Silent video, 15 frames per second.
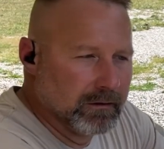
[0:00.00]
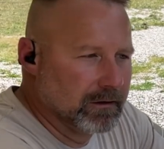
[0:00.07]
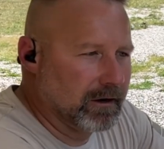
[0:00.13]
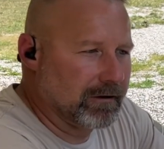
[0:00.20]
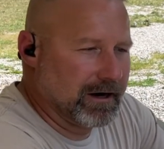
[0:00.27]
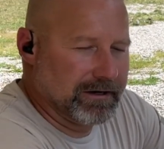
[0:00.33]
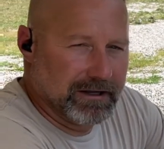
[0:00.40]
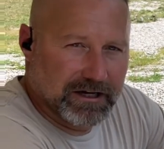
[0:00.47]
All
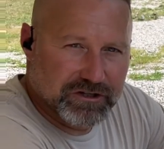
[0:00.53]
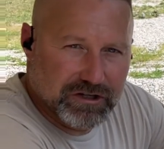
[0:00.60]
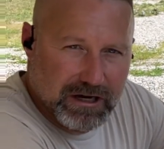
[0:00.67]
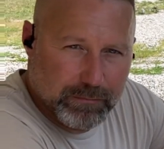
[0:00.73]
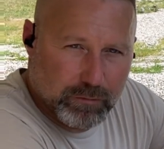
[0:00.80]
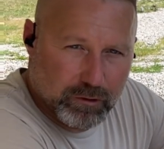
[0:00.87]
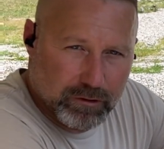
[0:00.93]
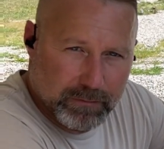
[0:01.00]
right, next
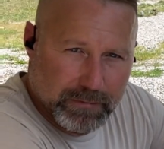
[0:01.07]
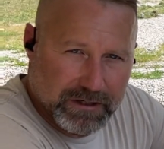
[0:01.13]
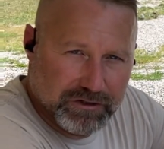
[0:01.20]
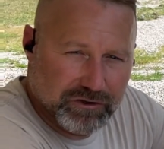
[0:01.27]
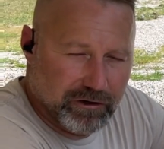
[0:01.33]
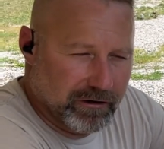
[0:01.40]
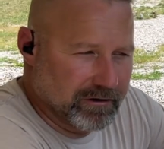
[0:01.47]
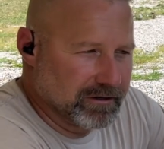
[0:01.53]
up, we're going to be
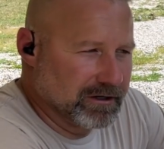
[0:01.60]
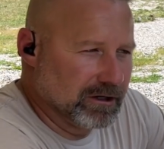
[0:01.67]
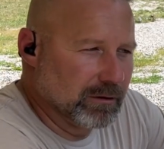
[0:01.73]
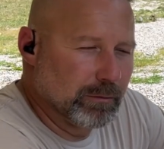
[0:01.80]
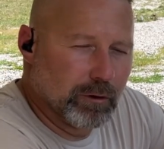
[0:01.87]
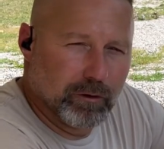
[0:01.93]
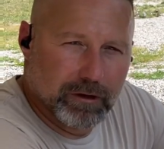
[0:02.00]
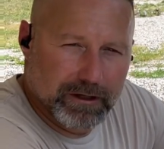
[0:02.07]
starting a new
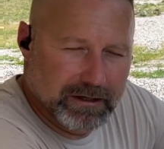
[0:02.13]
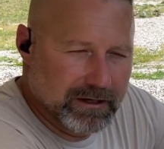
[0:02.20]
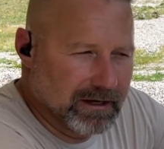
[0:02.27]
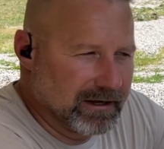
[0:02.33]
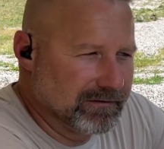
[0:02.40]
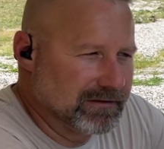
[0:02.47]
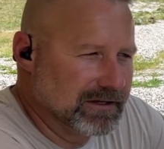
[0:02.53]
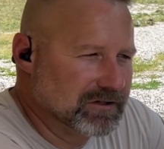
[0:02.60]
bullet.
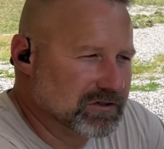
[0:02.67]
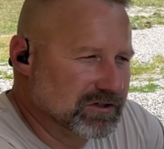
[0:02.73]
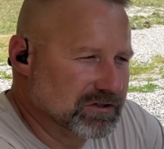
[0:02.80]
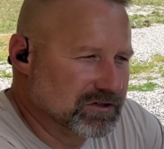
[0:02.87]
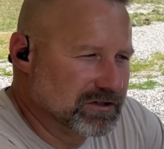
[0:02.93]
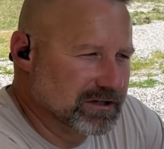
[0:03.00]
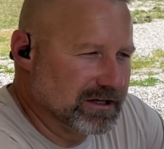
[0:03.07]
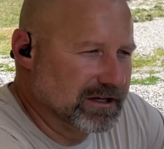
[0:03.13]
Uh, this
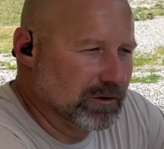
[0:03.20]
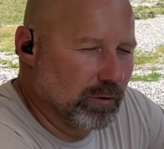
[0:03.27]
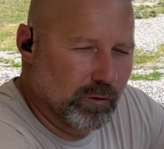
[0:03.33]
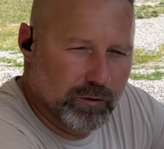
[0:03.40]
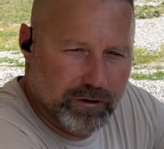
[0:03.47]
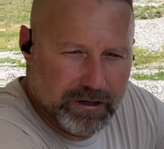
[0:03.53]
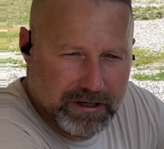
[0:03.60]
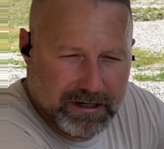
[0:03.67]
is the
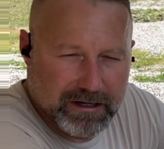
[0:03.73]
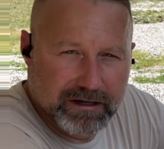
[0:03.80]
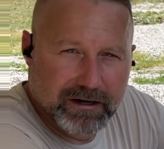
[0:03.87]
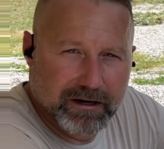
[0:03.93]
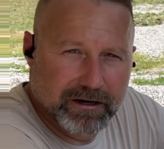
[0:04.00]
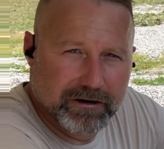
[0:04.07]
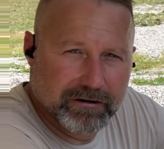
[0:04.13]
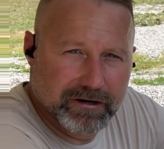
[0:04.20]
Hornady
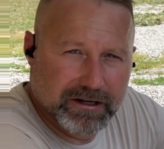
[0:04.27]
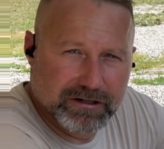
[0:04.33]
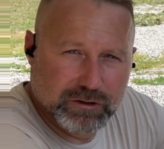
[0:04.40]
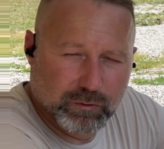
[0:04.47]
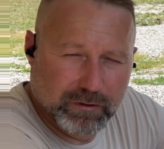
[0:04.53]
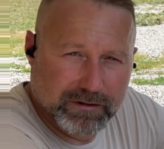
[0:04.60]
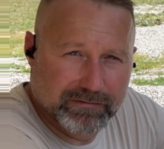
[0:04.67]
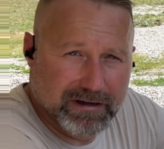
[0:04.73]

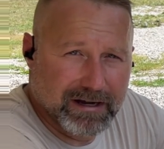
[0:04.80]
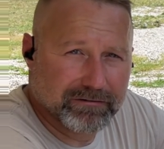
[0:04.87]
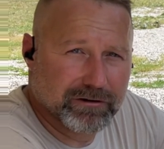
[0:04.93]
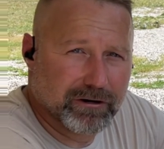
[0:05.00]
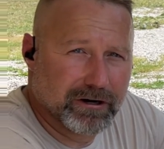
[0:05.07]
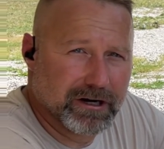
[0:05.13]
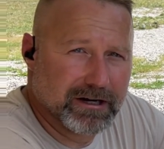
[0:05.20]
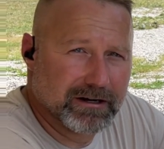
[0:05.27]
125
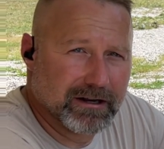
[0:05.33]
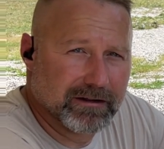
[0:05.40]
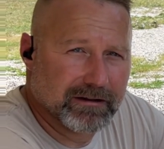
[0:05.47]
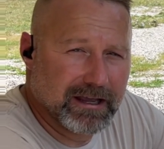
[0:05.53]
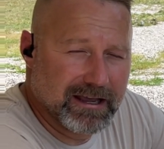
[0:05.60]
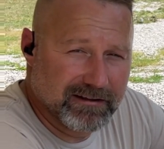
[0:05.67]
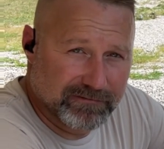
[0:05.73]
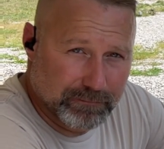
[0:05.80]
grain
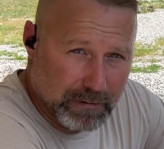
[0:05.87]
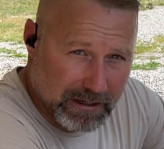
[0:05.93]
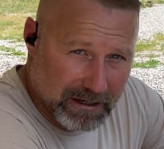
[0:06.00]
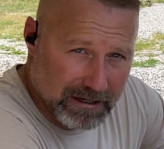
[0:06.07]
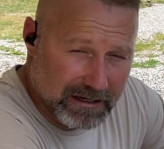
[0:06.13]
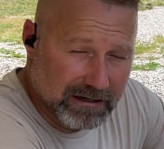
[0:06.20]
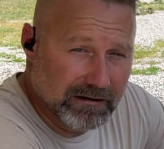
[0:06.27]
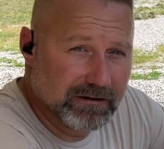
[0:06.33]

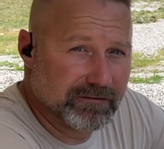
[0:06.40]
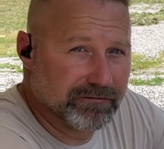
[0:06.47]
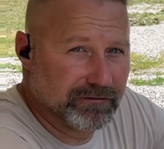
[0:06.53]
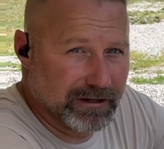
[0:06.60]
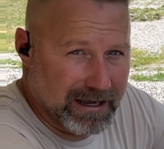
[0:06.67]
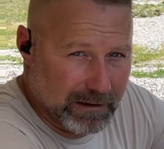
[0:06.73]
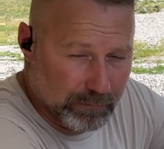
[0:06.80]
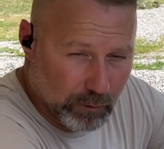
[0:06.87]
FP
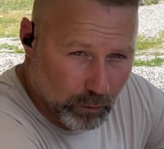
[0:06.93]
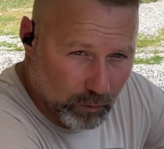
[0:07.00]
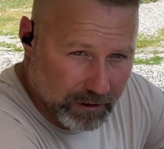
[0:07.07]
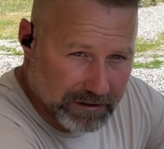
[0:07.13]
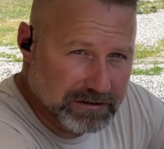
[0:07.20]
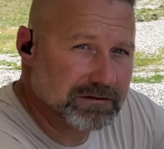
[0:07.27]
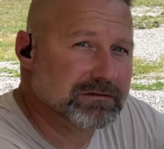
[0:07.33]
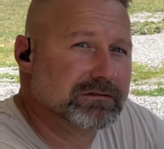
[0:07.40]
flat
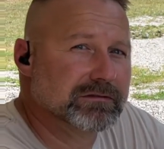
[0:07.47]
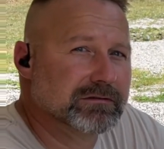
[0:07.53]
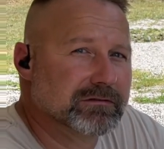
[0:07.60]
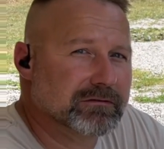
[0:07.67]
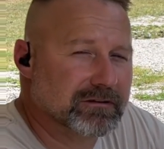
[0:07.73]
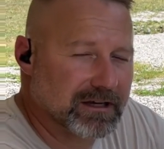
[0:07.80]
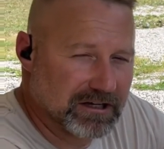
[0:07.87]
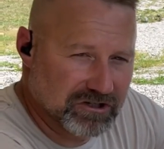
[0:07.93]
point
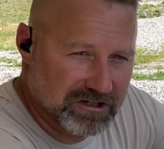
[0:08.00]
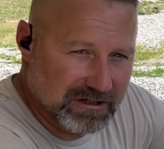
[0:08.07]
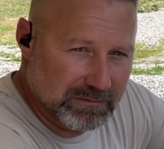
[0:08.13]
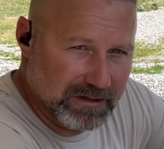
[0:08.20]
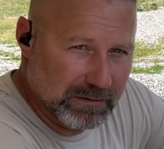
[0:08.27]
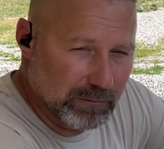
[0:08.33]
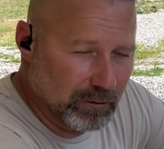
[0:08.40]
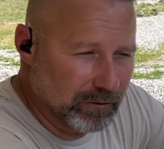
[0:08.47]

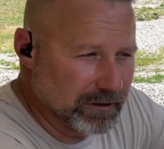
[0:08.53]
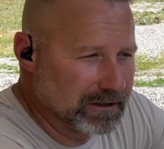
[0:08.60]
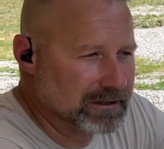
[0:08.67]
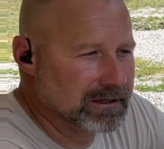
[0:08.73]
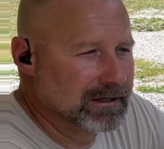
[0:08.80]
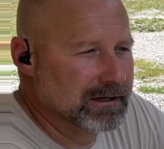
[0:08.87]
XTP bullet.